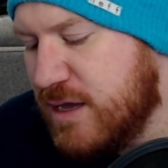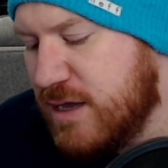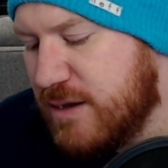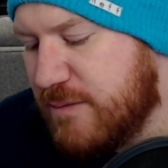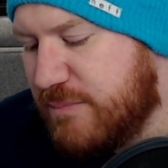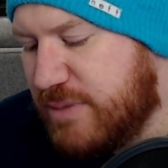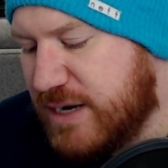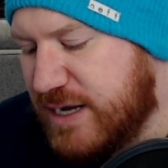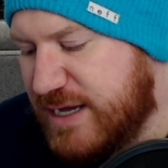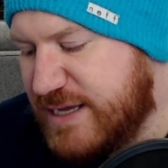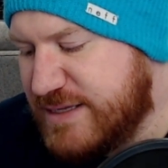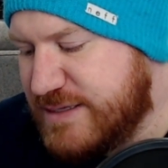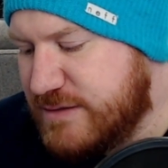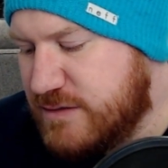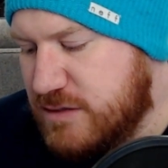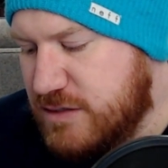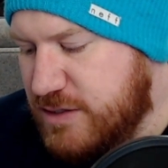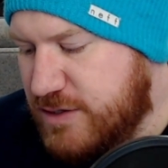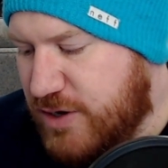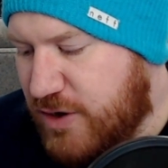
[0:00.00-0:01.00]
But,
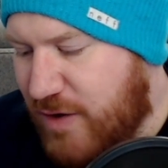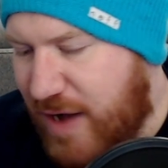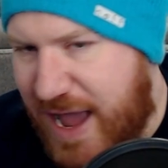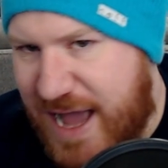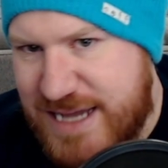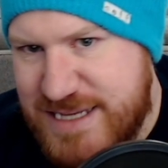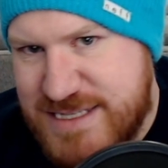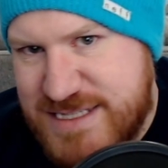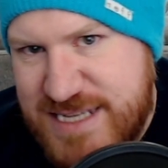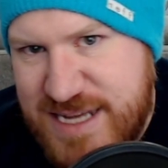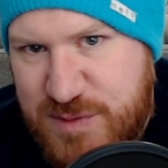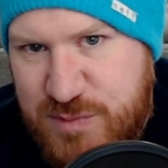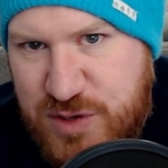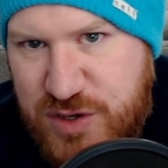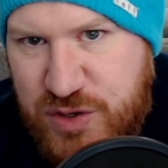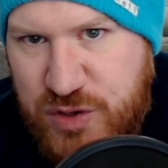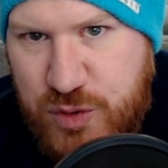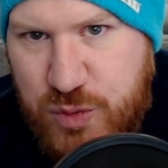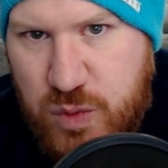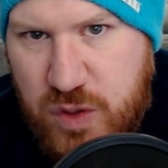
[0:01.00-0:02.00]
you know, as someone
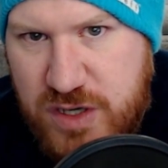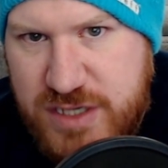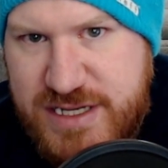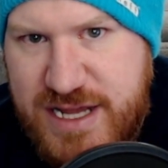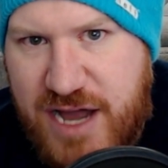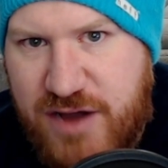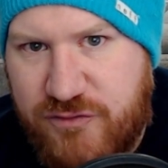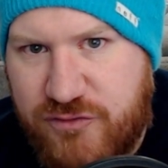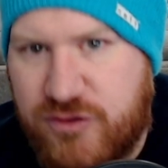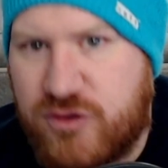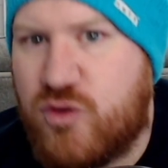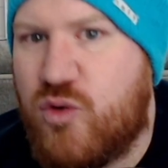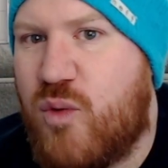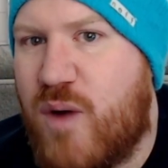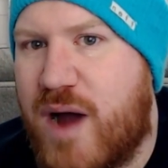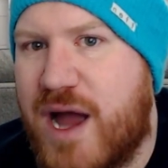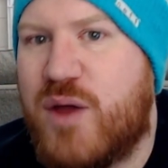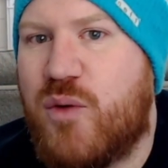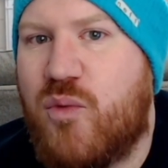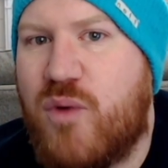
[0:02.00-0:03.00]
who worked out for
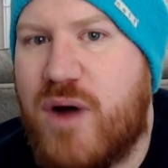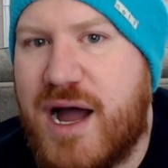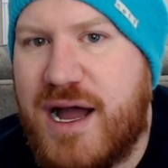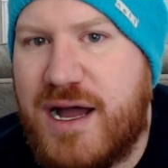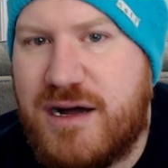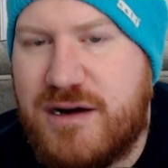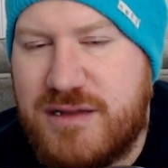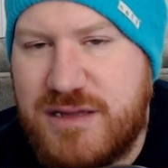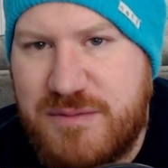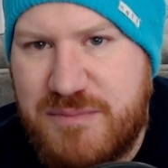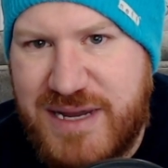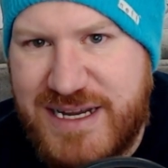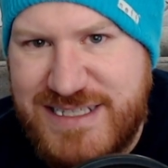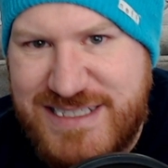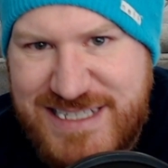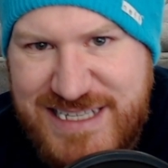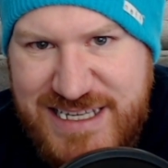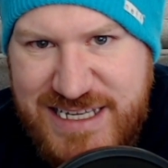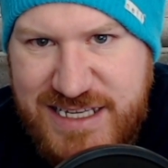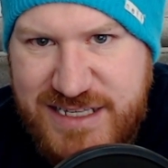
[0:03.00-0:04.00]
quite a while in my
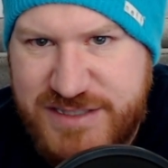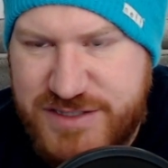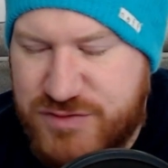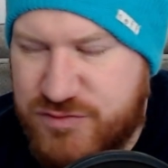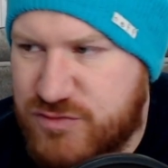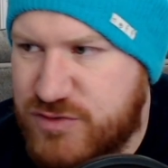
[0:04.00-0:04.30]
teens,